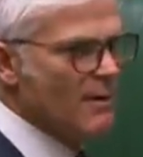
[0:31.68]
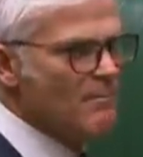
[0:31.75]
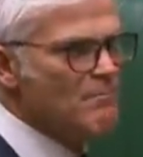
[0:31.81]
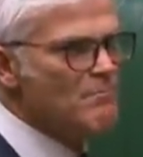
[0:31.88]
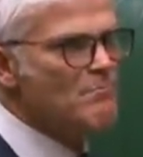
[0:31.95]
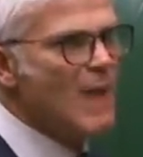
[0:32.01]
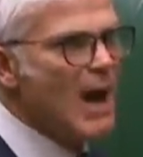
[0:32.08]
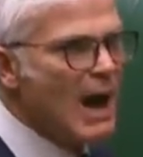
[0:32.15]

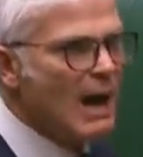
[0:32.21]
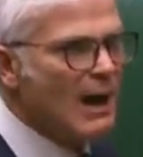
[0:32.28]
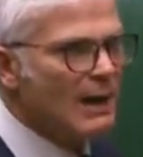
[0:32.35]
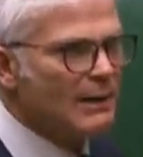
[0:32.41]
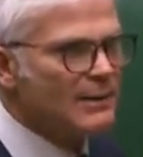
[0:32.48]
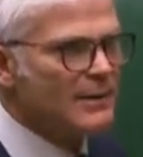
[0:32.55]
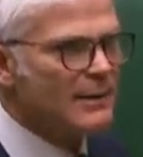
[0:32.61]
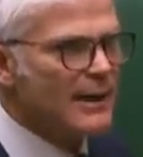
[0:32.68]

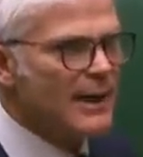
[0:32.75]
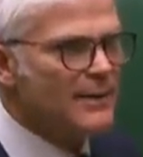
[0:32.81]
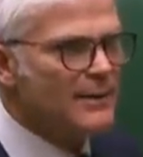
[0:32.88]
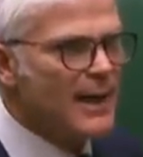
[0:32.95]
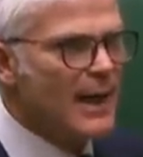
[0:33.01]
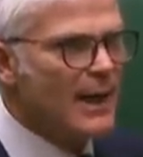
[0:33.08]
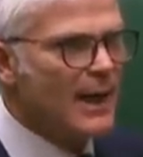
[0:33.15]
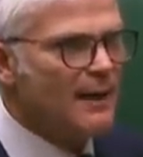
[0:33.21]
marred in
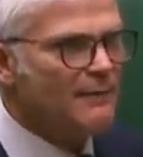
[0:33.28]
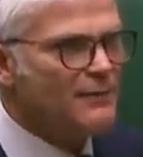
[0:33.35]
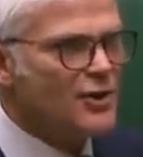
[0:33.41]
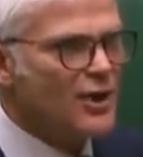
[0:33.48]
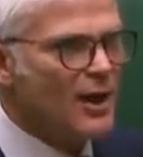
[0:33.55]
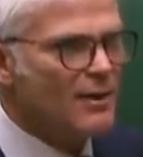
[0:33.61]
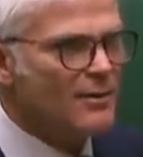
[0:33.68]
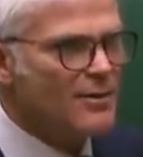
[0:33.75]
their life
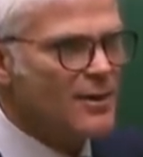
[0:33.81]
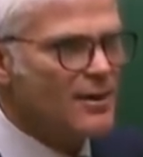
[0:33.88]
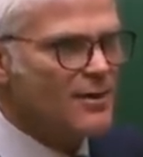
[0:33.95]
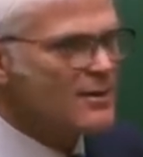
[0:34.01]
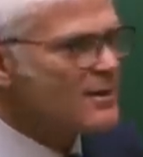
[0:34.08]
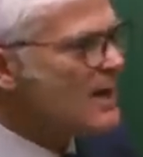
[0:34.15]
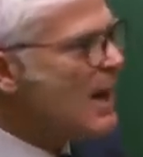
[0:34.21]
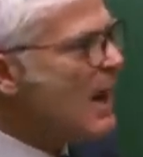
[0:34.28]
chances,